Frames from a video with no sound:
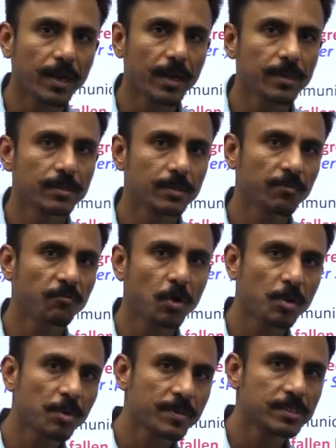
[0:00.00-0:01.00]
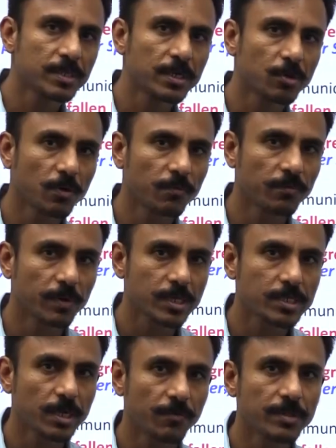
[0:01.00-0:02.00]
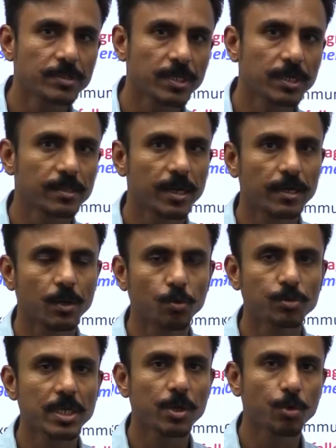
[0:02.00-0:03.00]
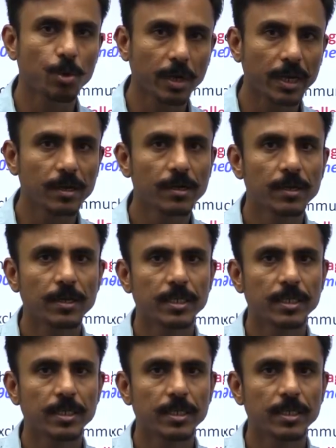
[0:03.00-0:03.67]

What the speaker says: and the former president of Russia once said that losing Ukraine